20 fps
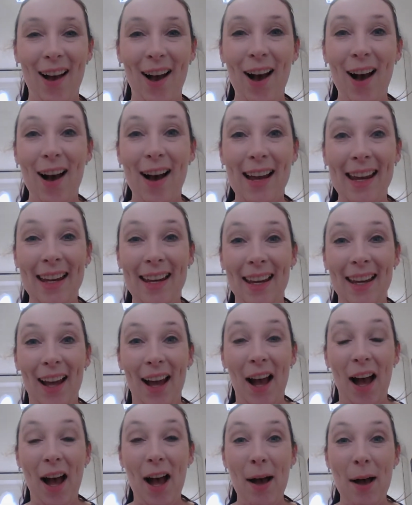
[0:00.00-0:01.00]
Hi,
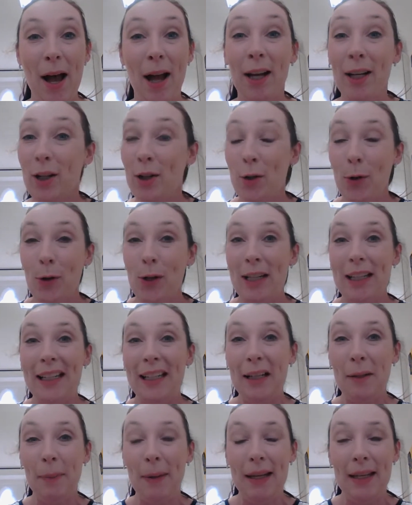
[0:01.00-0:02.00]
I'm going to talk a
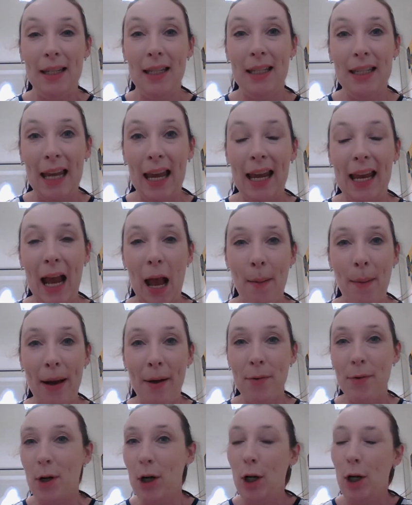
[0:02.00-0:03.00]
little bit today
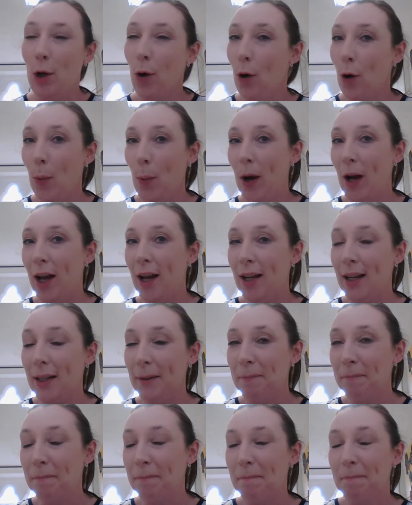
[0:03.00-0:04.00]
about
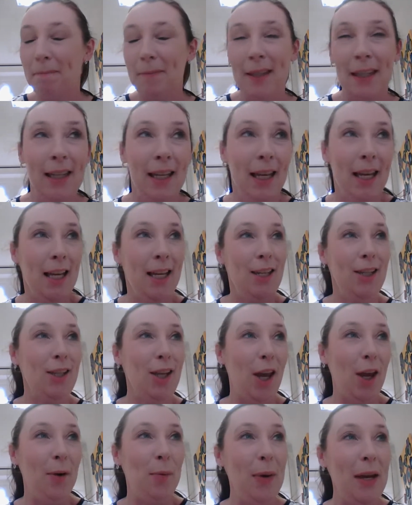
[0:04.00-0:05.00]
clockwork.
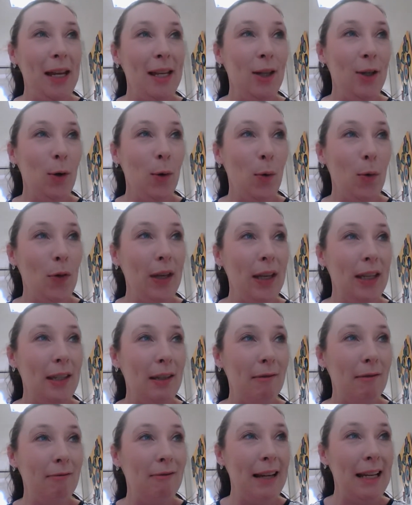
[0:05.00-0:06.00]
So we taught
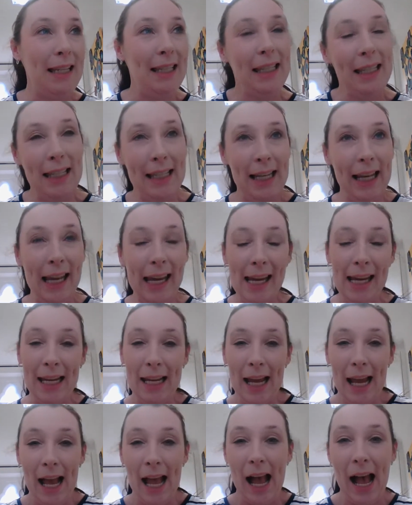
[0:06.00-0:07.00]
this recently,
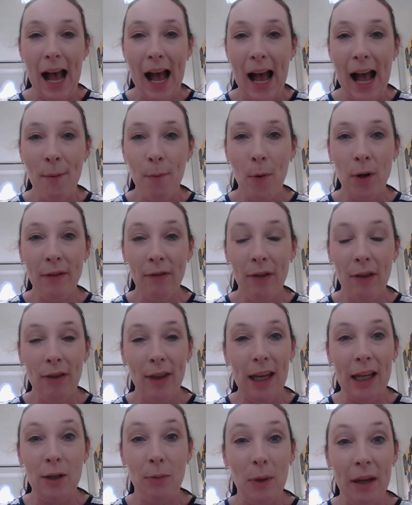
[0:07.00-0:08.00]
and one of the
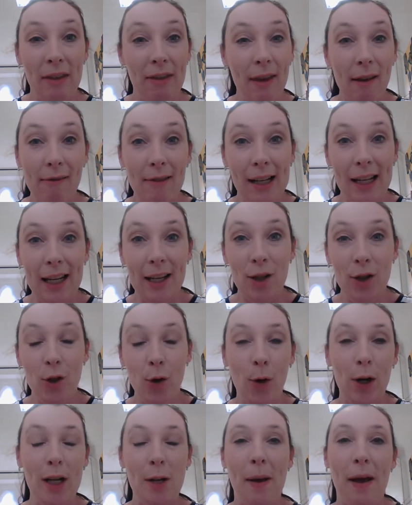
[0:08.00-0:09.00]
things we thoroughly
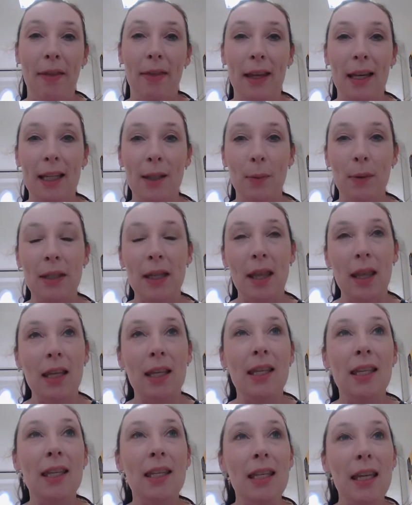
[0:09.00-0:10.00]
enjoyed about this was that the
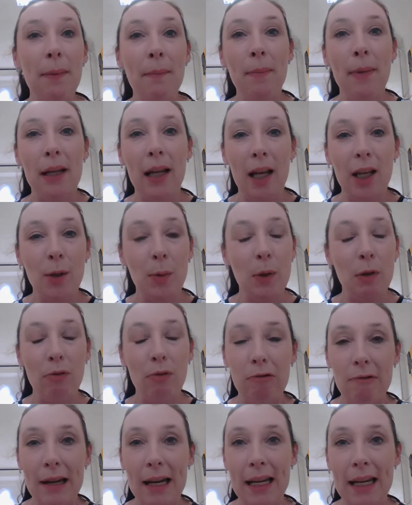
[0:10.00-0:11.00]
stimulus was
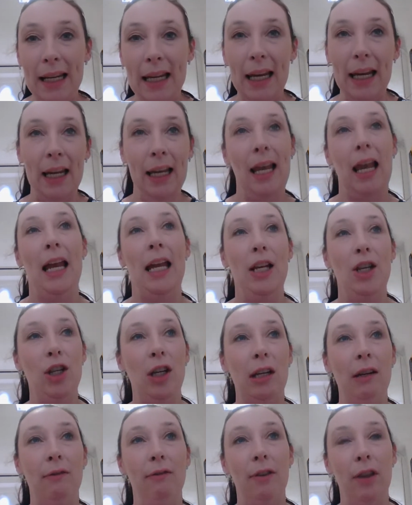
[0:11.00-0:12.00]
really
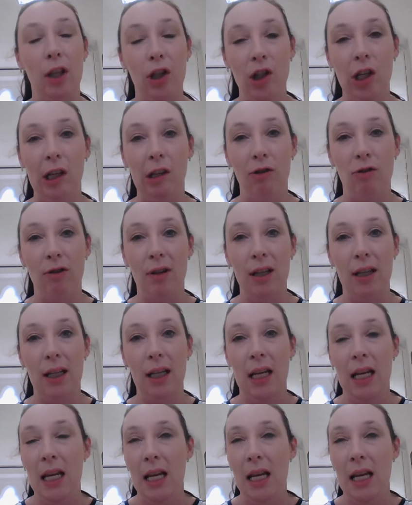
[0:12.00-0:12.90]
engaging for the children.